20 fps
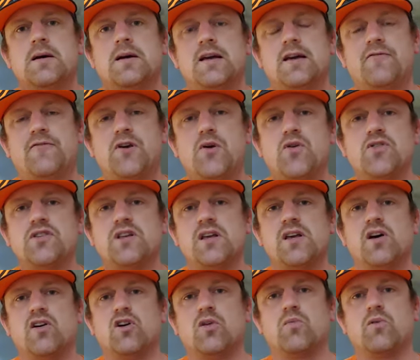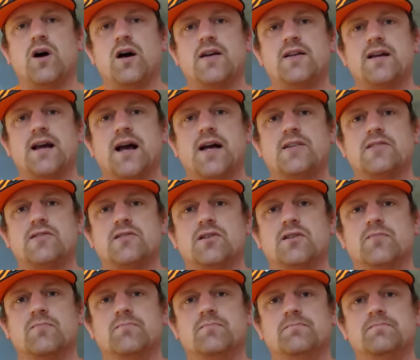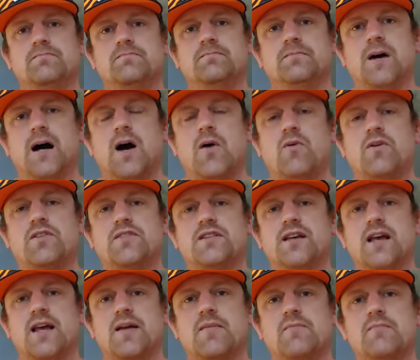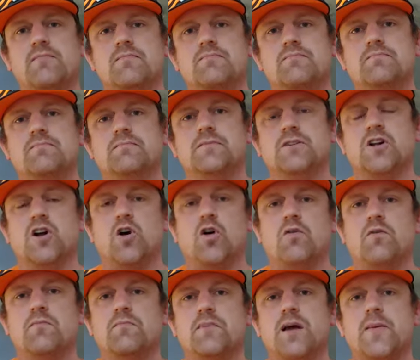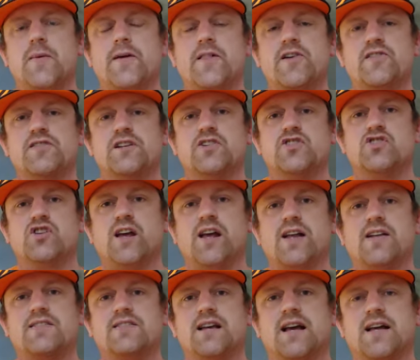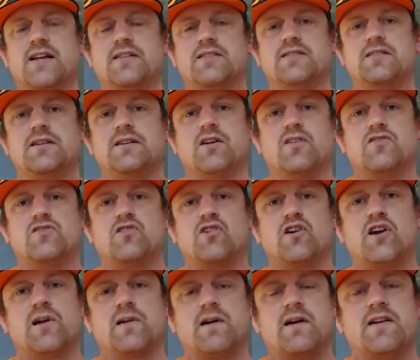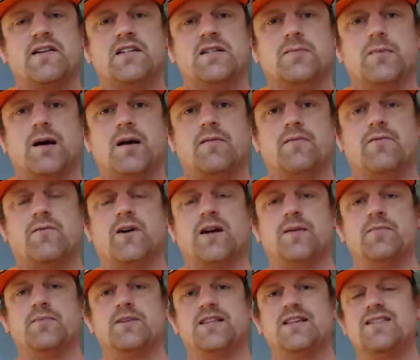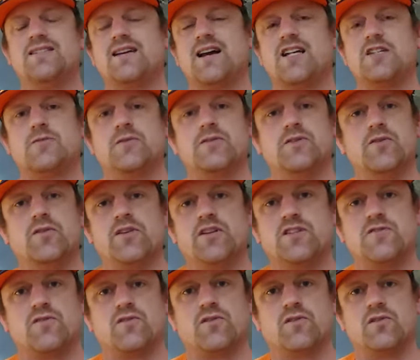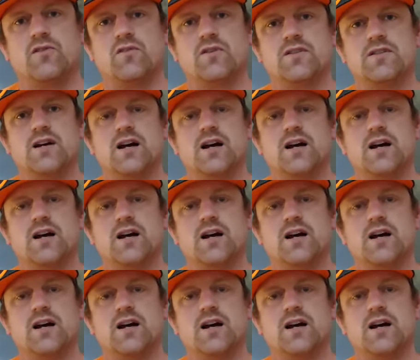if he was a younger broadcaster, I would say, you know, maybe there's a chance at, you know, turning around his mind frame. But this guy's been doing this for a long